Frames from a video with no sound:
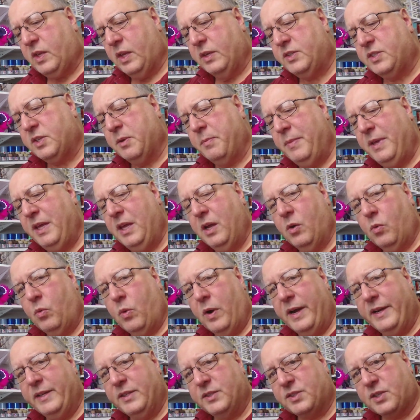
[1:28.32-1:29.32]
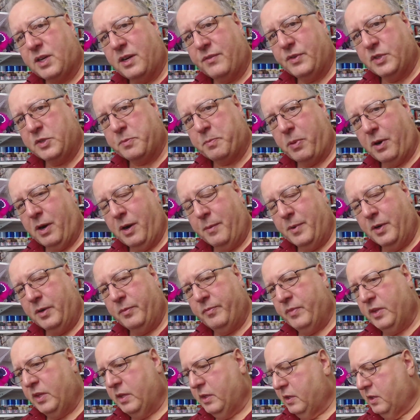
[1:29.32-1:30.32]
Tamiya White Surface Primer,
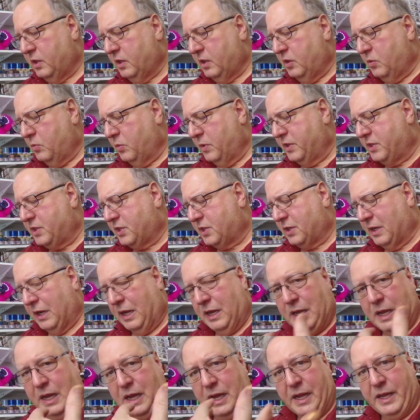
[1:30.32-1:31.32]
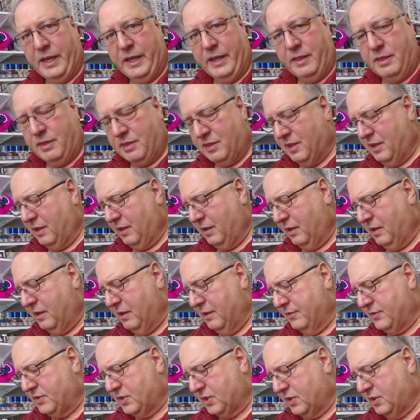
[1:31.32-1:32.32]
which I think
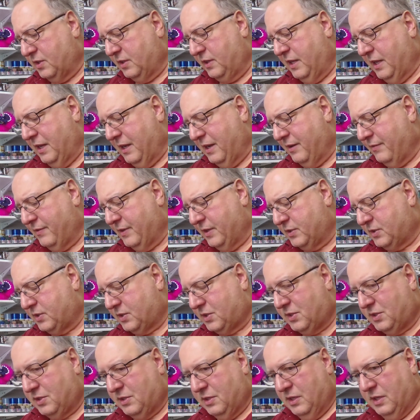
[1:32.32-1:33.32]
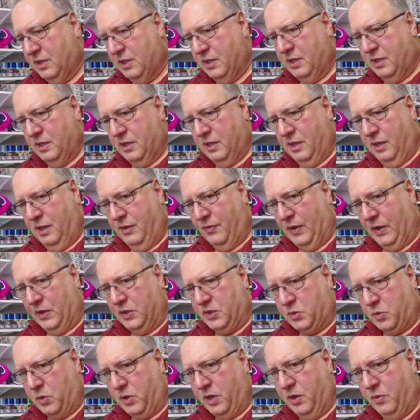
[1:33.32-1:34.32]
gives a good canvas. If I
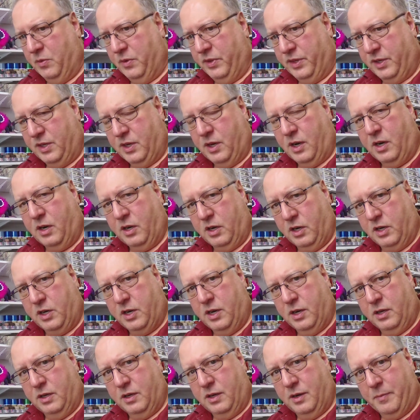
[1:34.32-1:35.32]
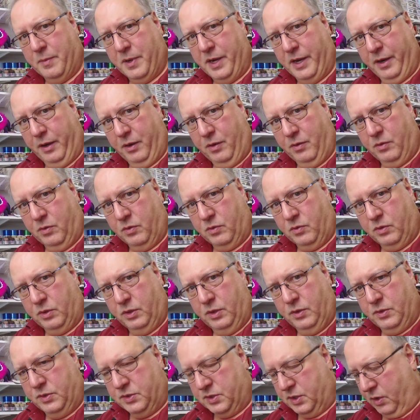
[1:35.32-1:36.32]
was working with a darker color, I might
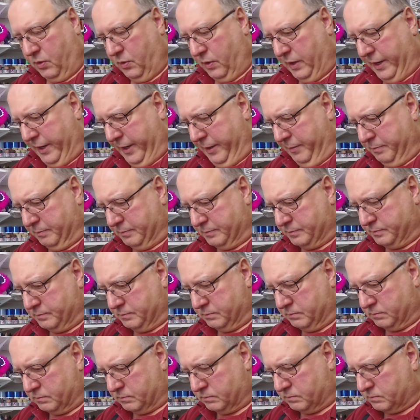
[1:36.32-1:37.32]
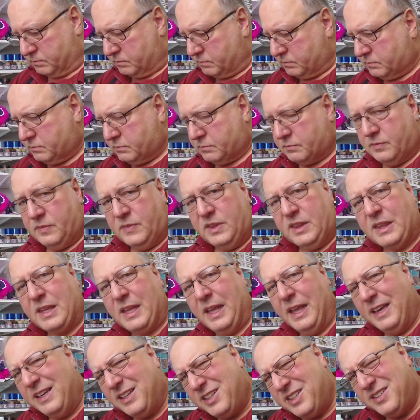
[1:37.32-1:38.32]
use a gray.
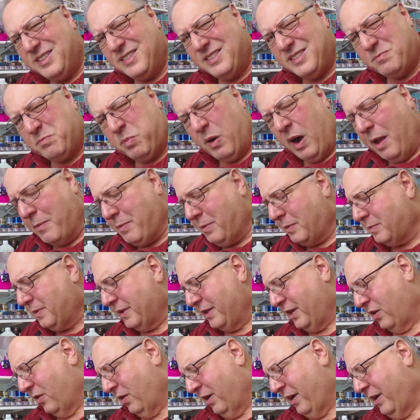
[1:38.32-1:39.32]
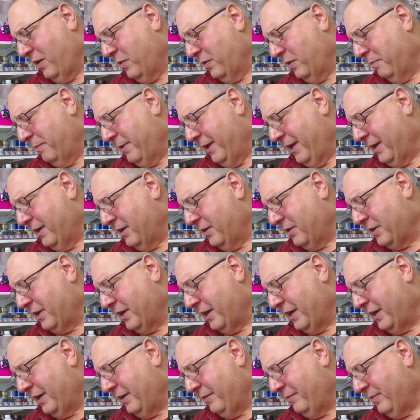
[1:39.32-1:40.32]
And probably gray would be
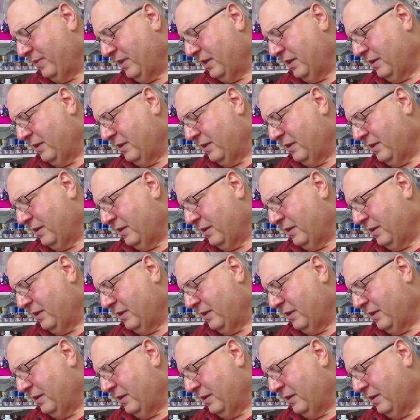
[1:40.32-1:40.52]
okay.